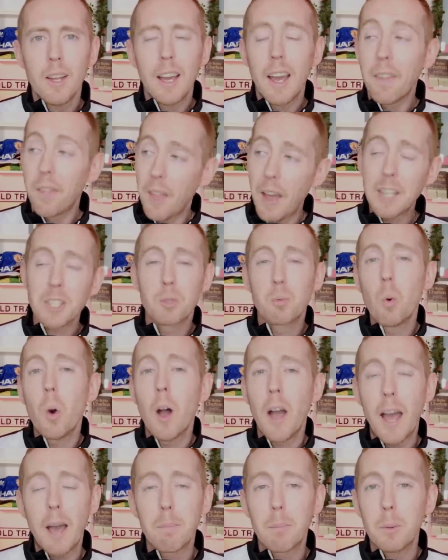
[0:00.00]
And that's
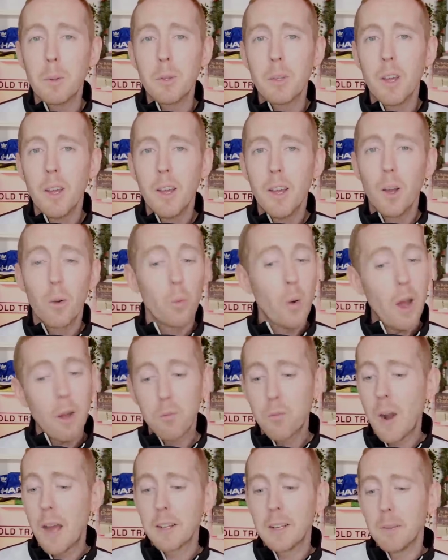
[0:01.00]
what happened.
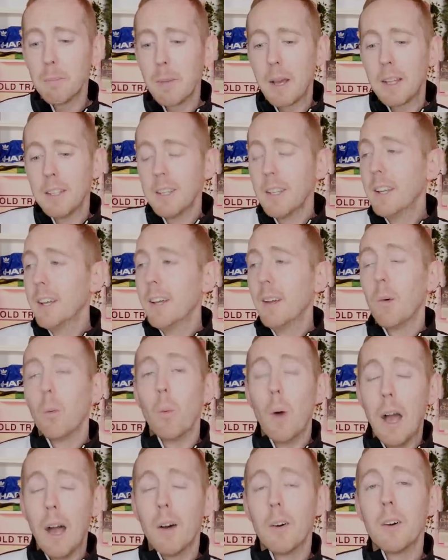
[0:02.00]
Ralf Rangnick, man,
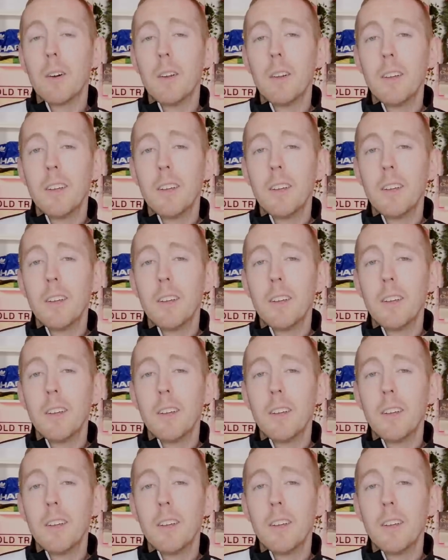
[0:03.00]
wow.